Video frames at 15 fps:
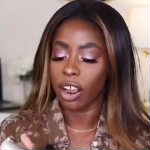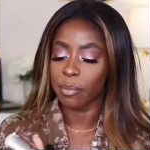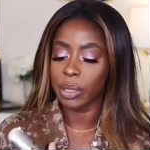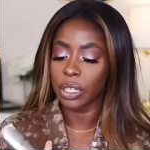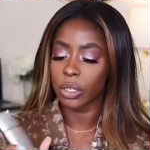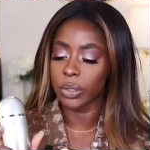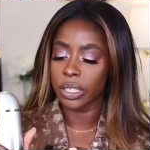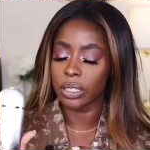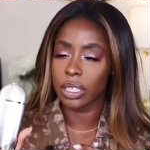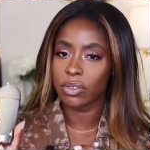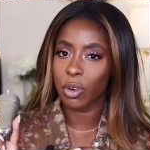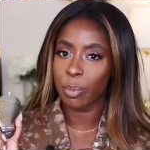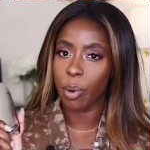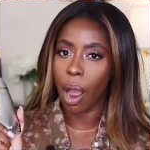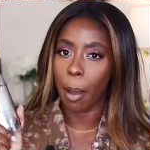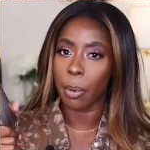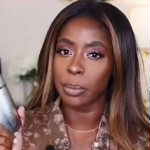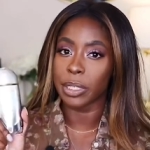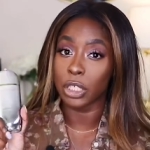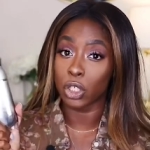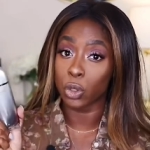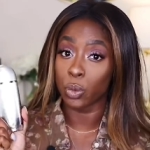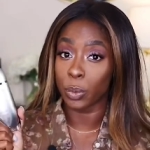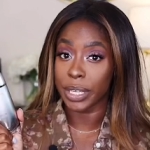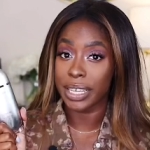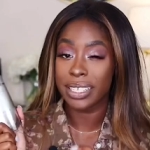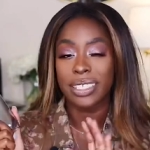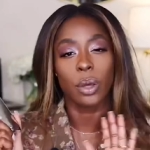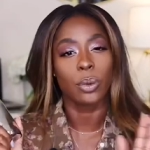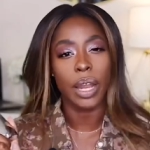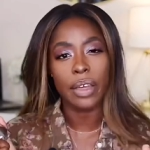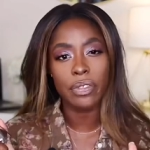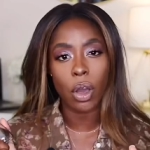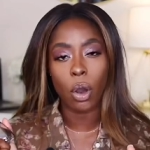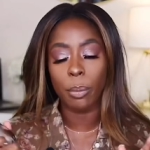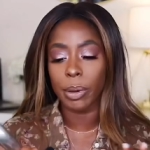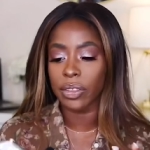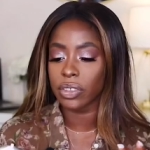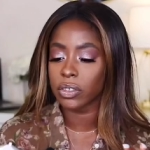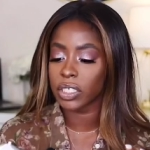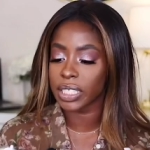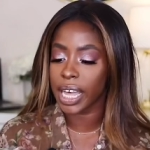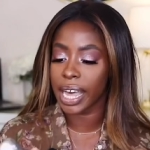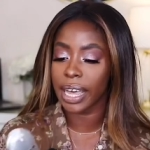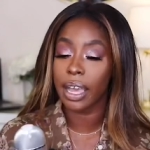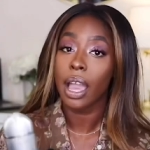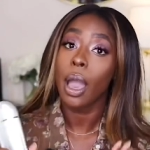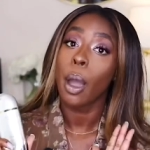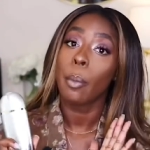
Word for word: I've been using this for probably 2 weeks, so not the whole month of July,